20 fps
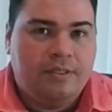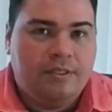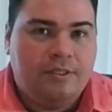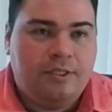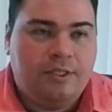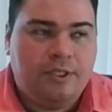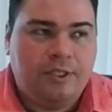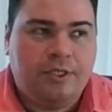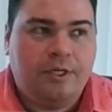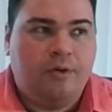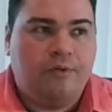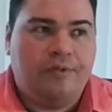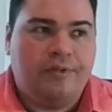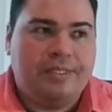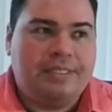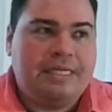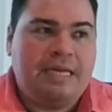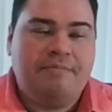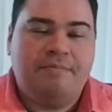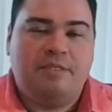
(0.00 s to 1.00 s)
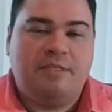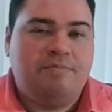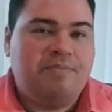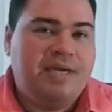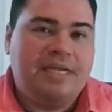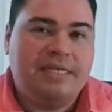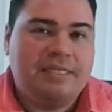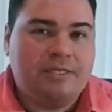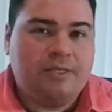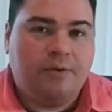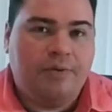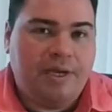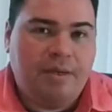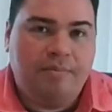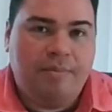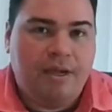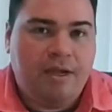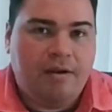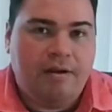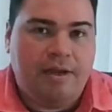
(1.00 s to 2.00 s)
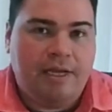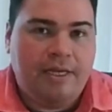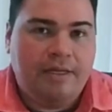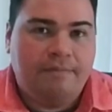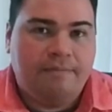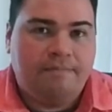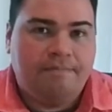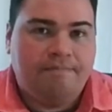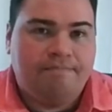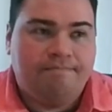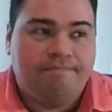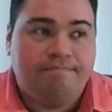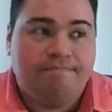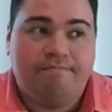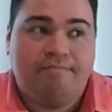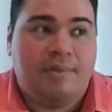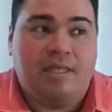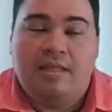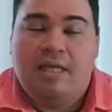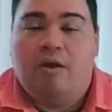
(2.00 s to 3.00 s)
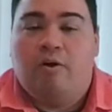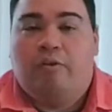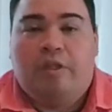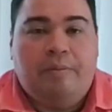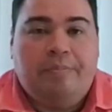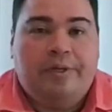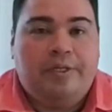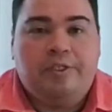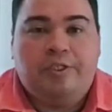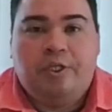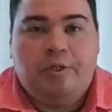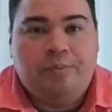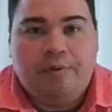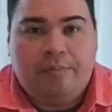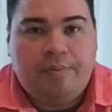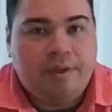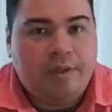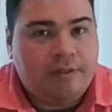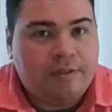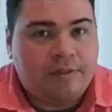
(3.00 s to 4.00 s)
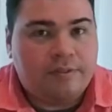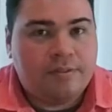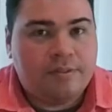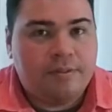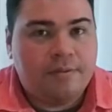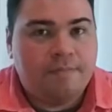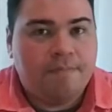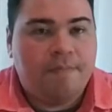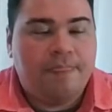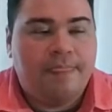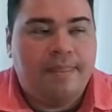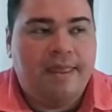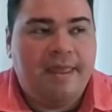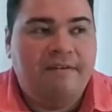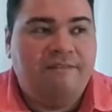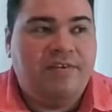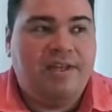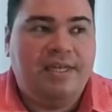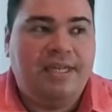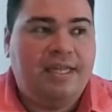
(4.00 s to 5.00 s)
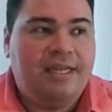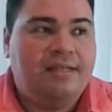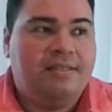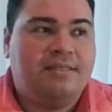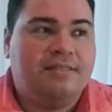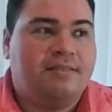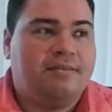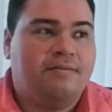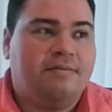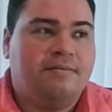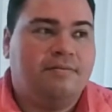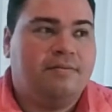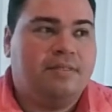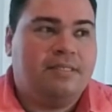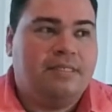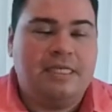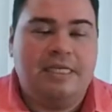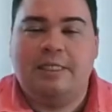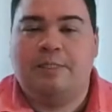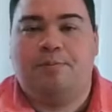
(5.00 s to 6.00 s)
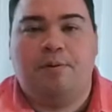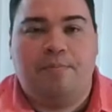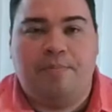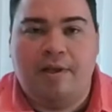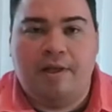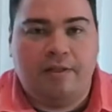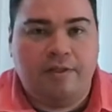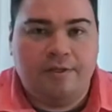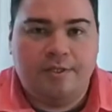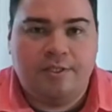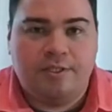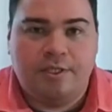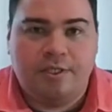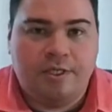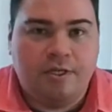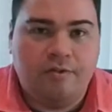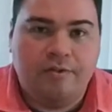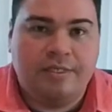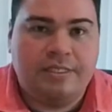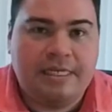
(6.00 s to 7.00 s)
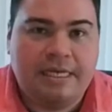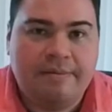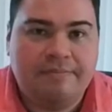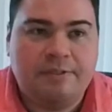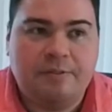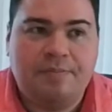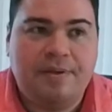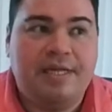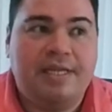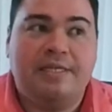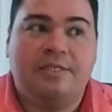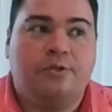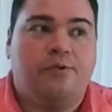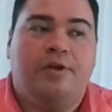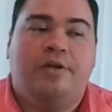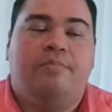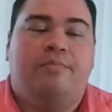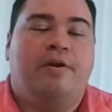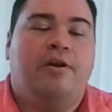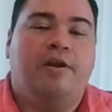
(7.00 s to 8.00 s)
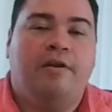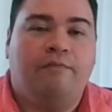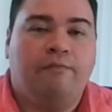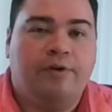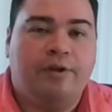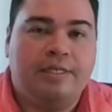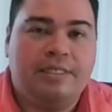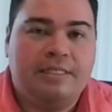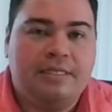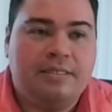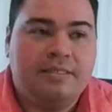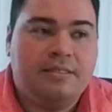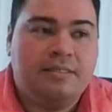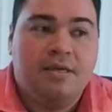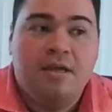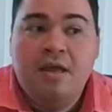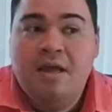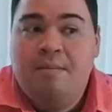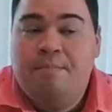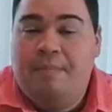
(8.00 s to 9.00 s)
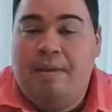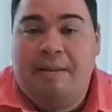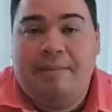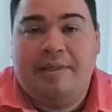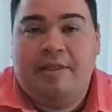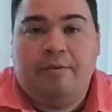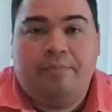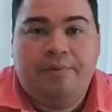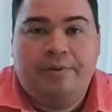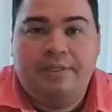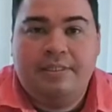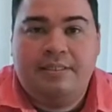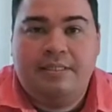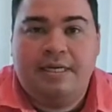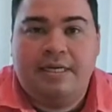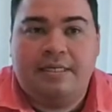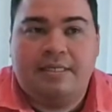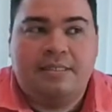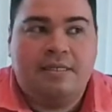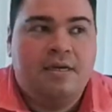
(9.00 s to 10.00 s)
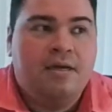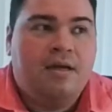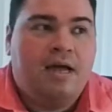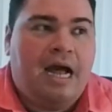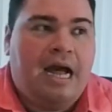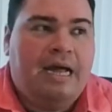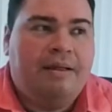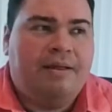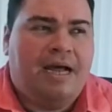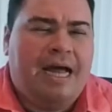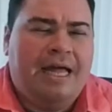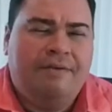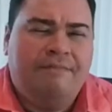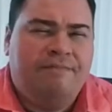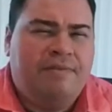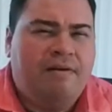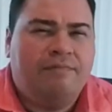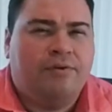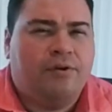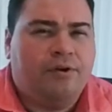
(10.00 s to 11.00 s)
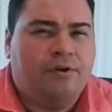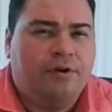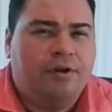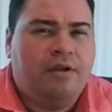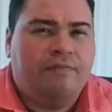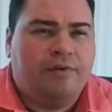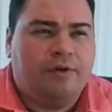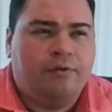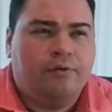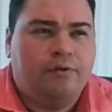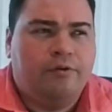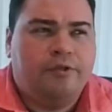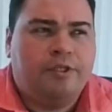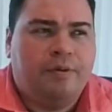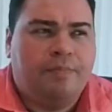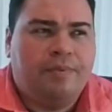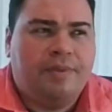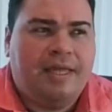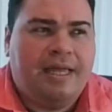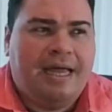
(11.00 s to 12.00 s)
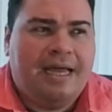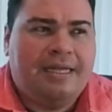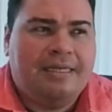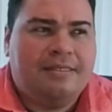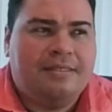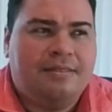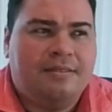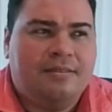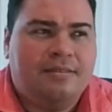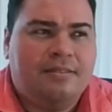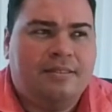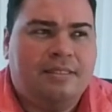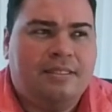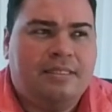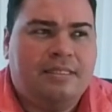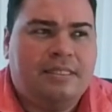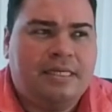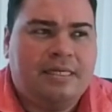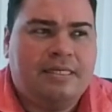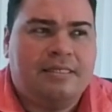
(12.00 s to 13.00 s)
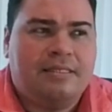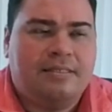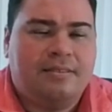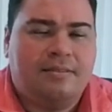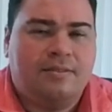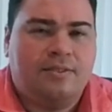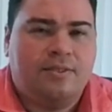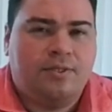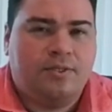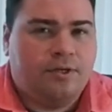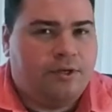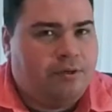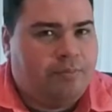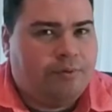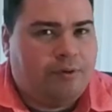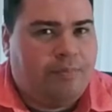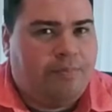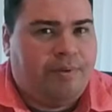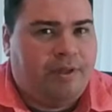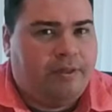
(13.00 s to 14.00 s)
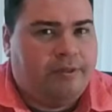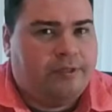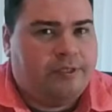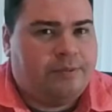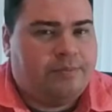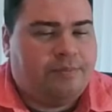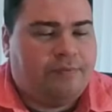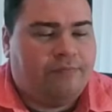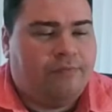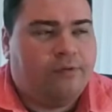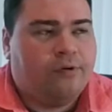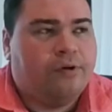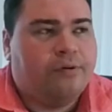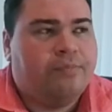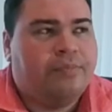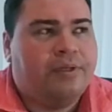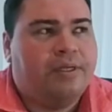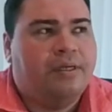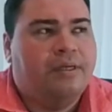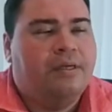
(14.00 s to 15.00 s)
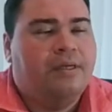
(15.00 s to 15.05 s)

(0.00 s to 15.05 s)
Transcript: to go the same speed as Queen Mary, then they only put 2 propellers. If it needs 6 propellers to go the same speed as Queen Mary, for instance, maybe they'll put 6. I'd never heard of a cruise ship that had 6 stern propellers before, but